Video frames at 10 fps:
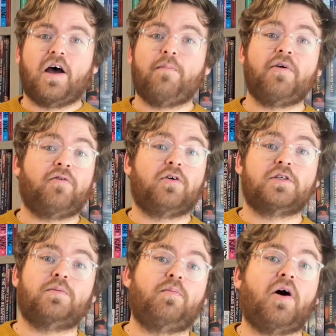
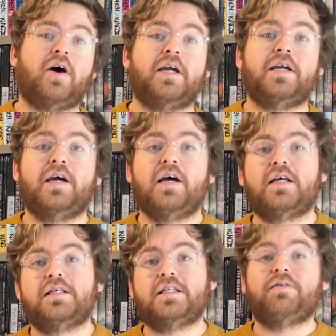Mythos by
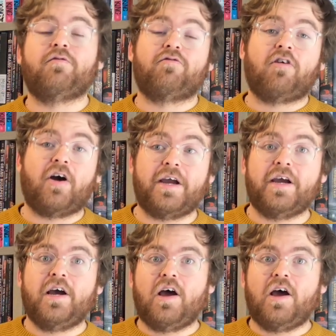Stephen Fry,